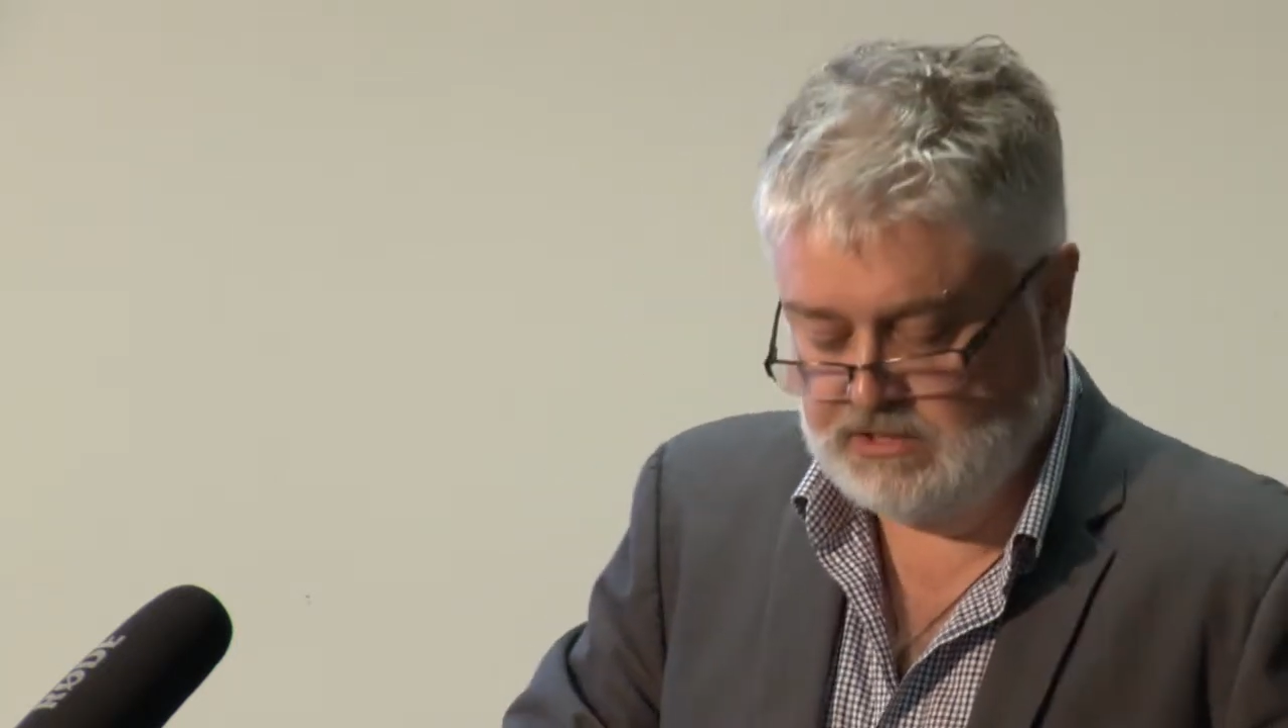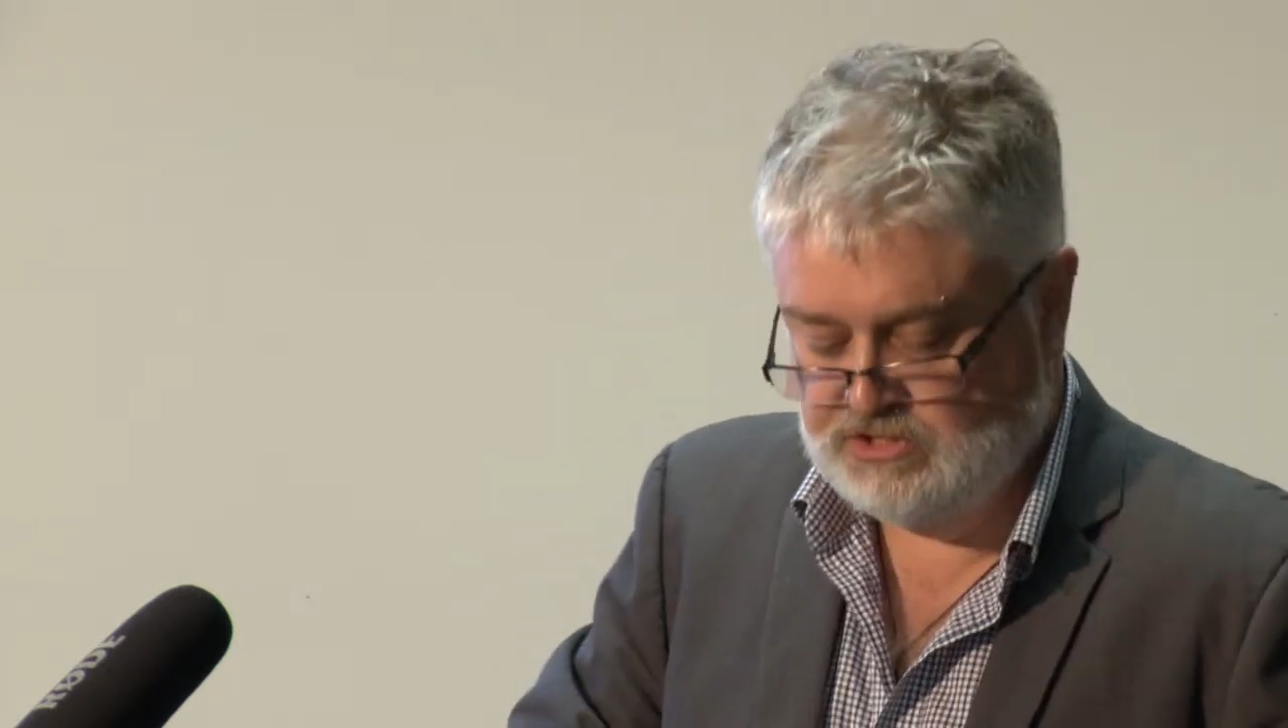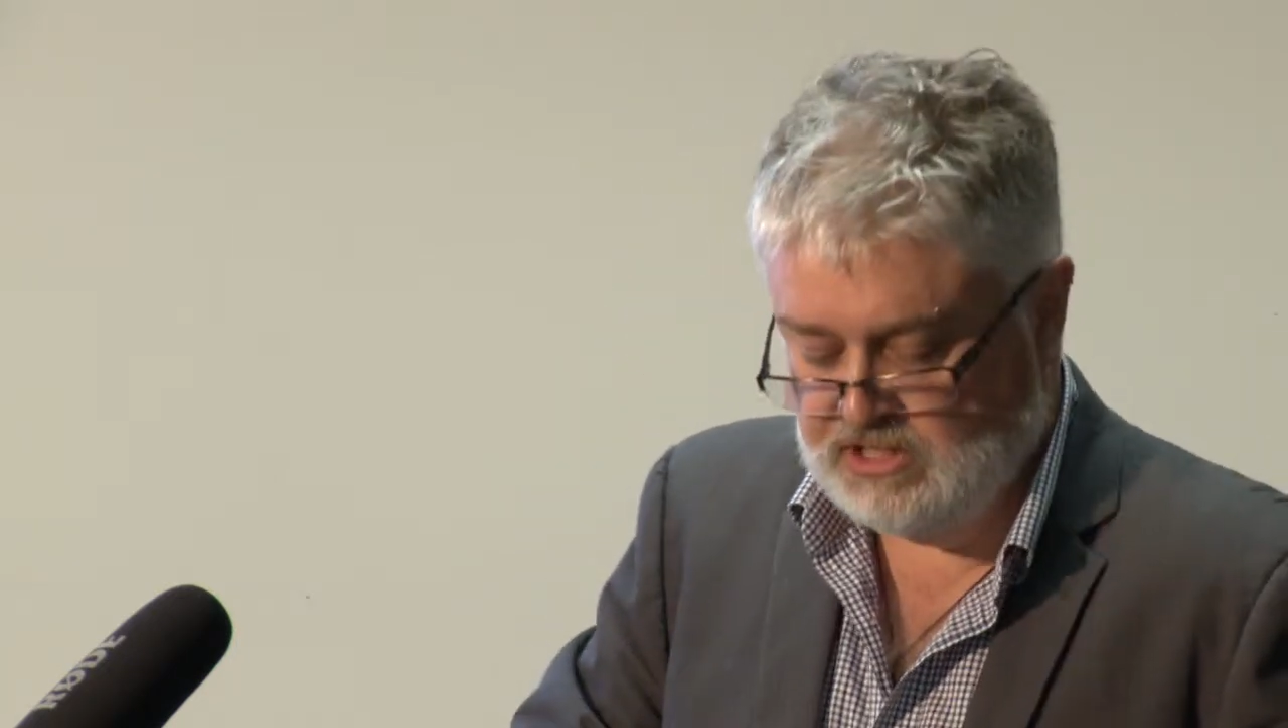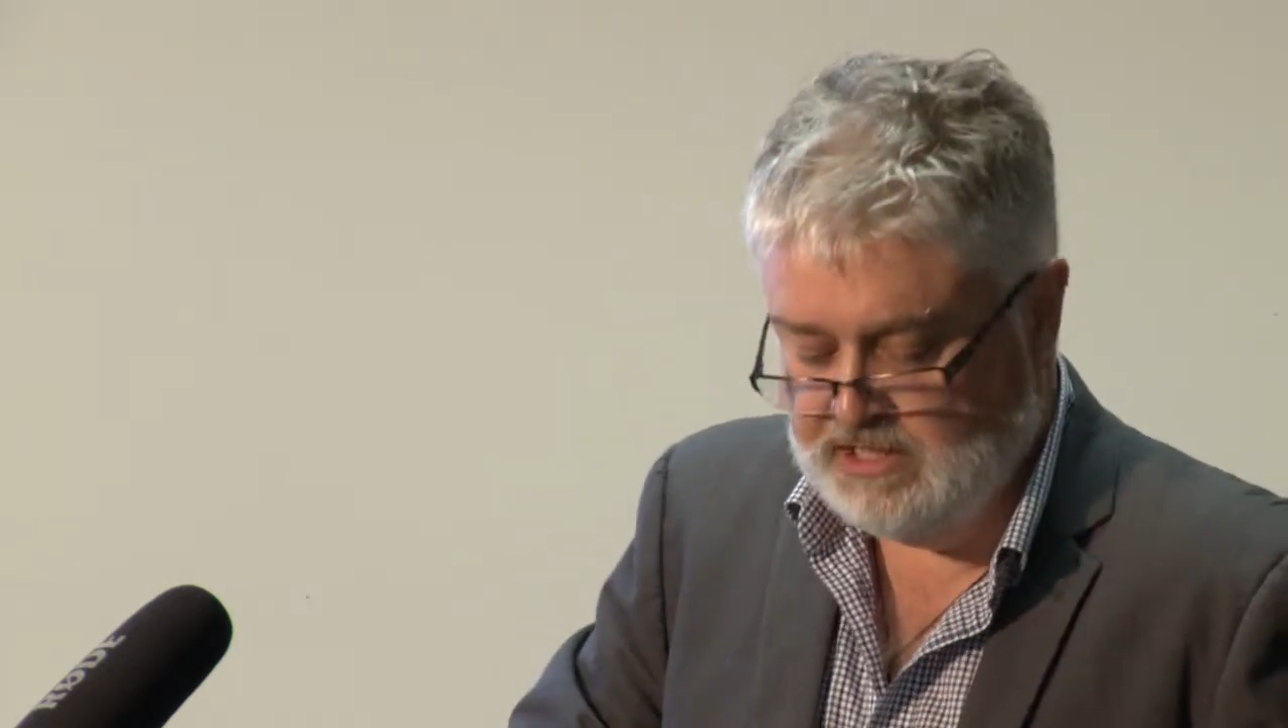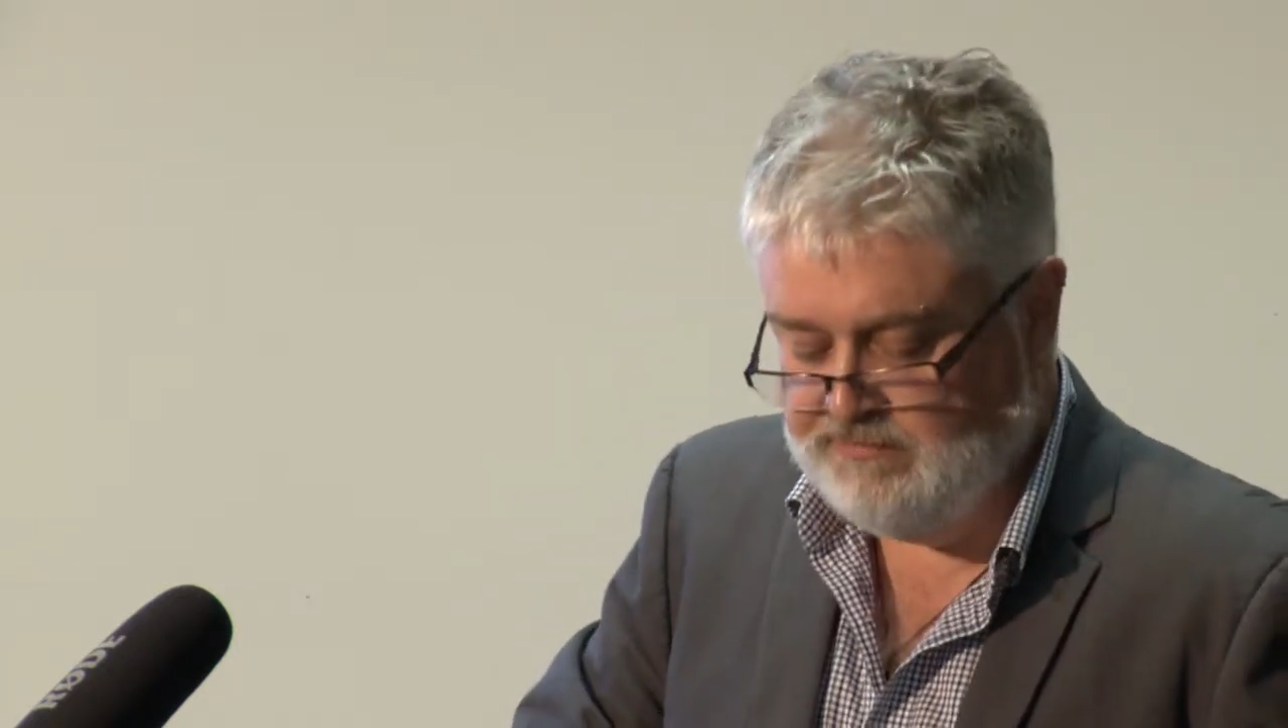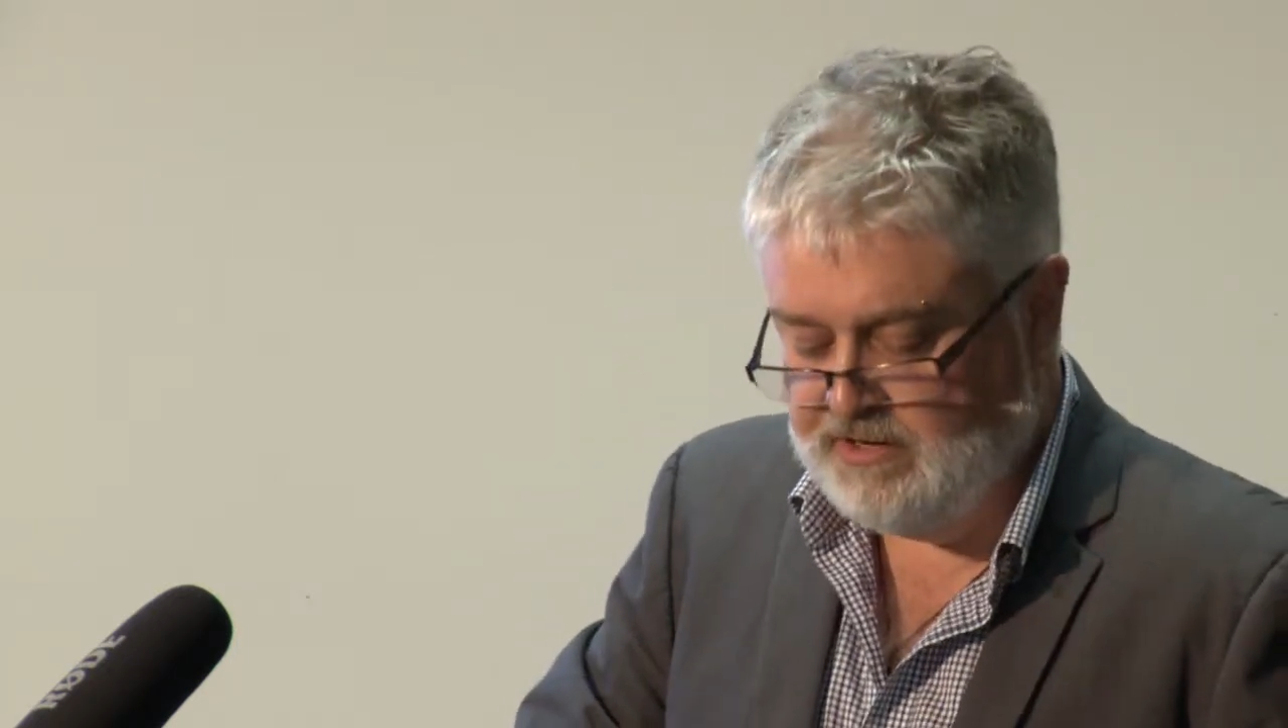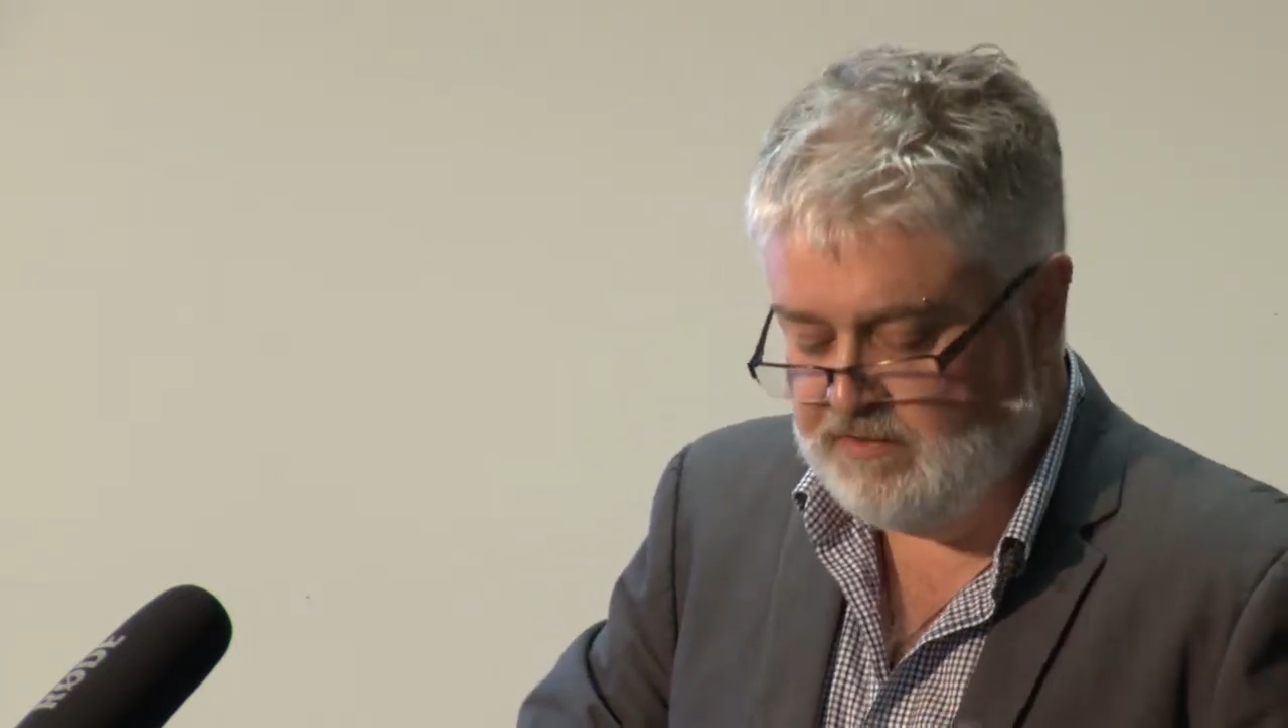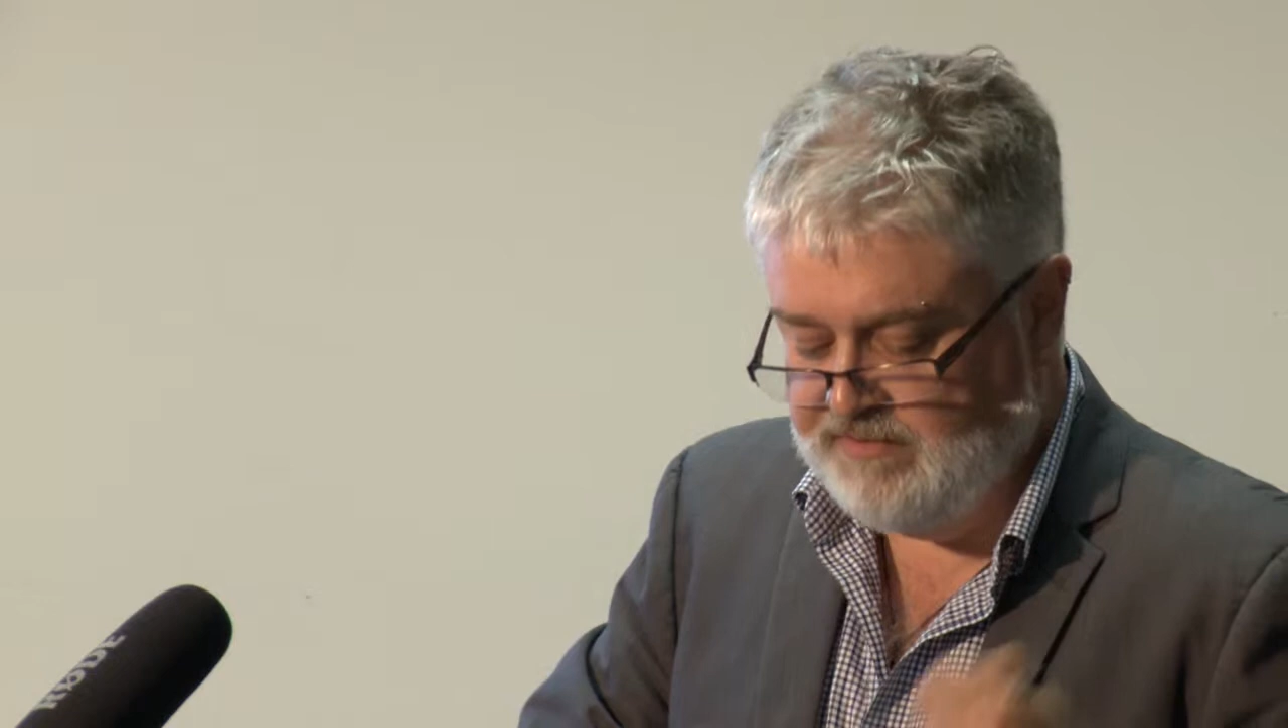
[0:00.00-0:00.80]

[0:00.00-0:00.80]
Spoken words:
delivery of